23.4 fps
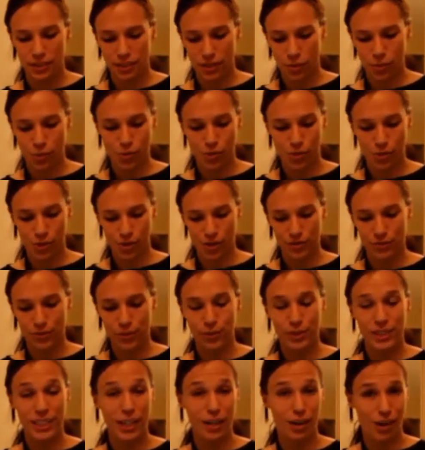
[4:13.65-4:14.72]
or
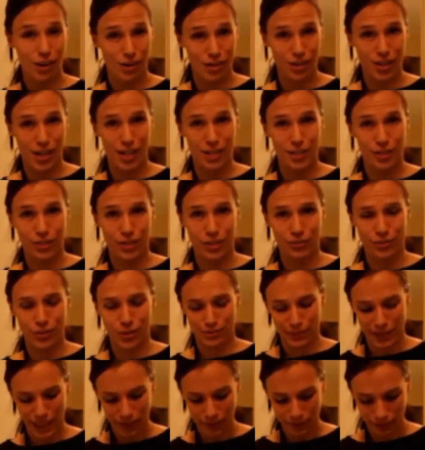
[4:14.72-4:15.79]
foods that aren't as good for
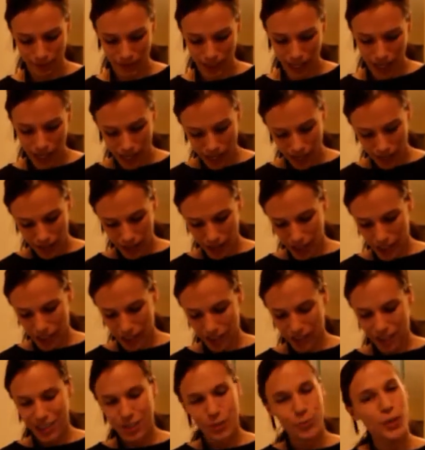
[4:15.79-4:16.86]
me,
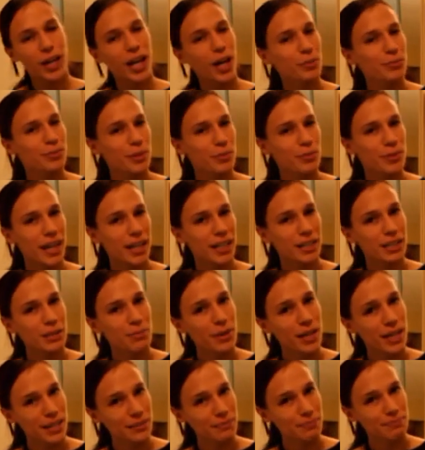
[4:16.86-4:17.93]
then this will help nip that in the
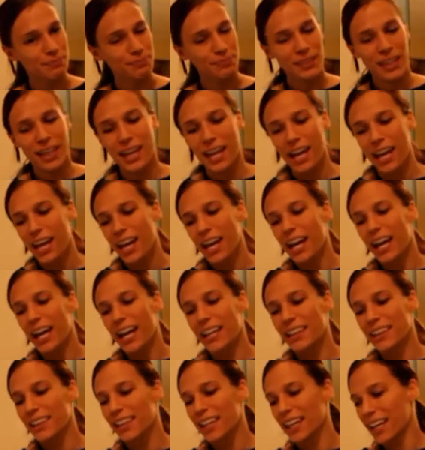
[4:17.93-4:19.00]
bud.
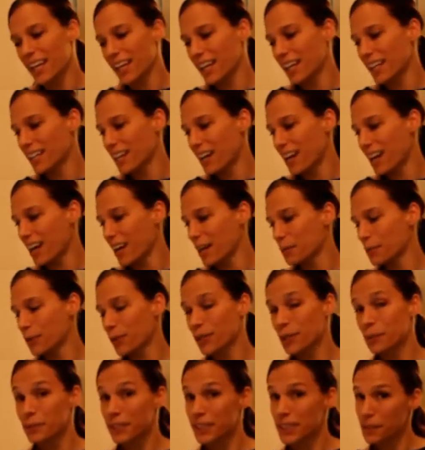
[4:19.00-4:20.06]
And then I'm
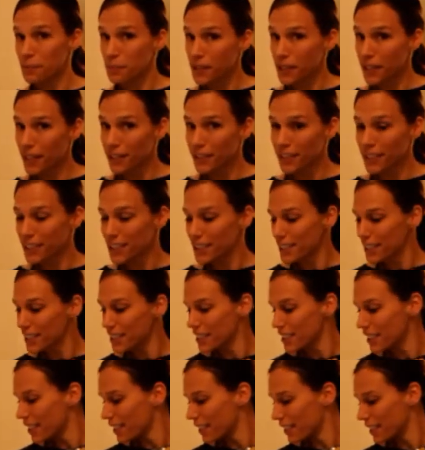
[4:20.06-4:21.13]
going to be sipping on
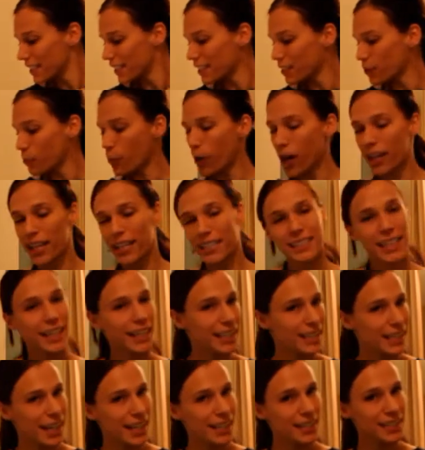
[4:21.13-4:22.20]
this while I take
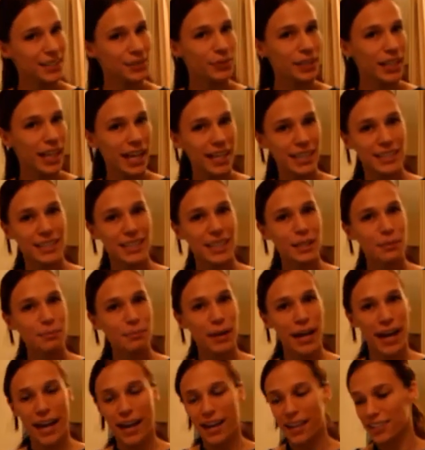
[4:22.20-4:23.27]
a nice relaxing
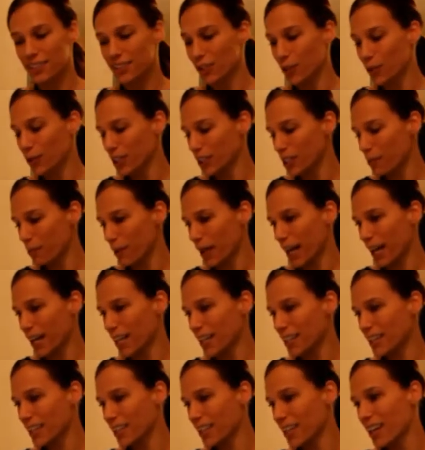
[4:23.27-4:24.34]
soak in the
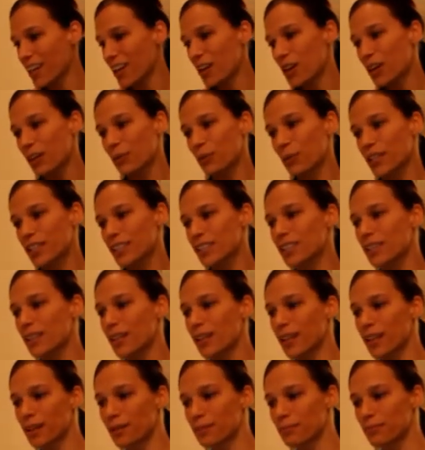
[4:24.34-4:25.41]
bath with
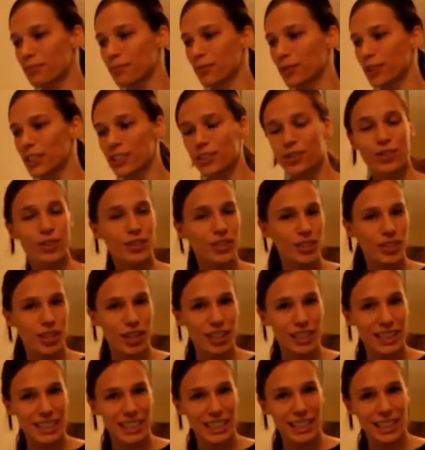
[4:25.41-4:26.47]
some crystal
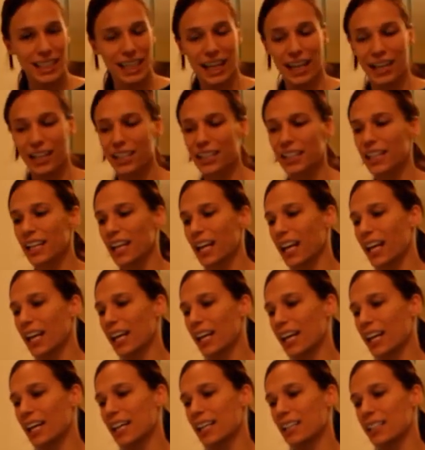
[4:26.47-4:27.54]
salts in there,
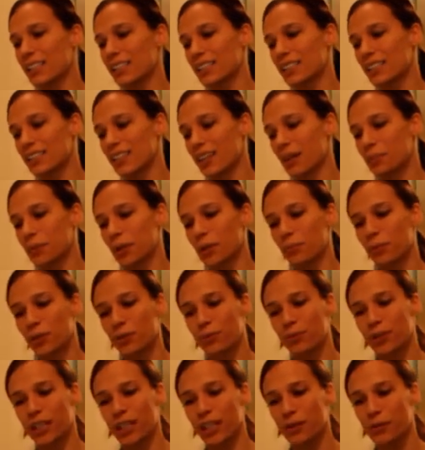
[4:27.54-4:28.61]
and I'm going to be
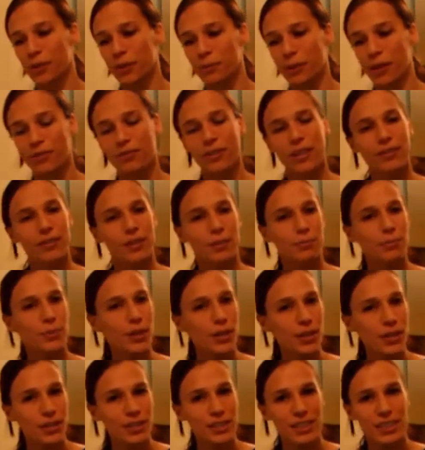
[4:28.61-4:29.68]
reading one of my favorite
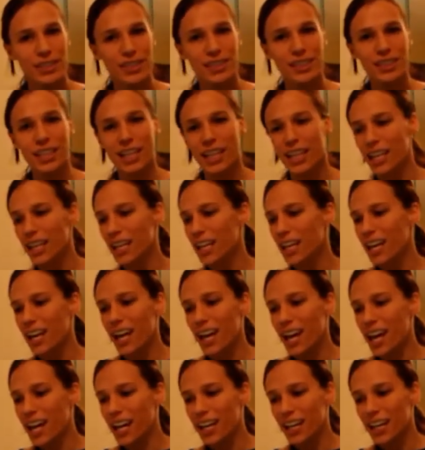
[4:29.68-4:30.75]
books.
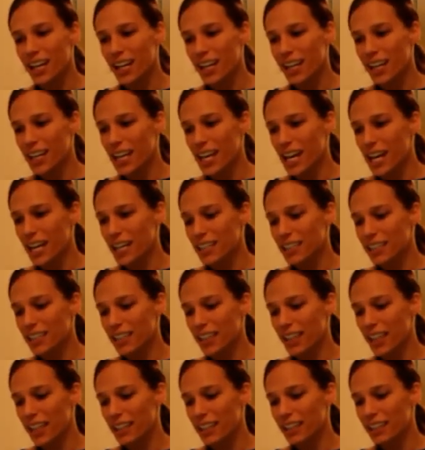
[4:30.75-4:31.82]
And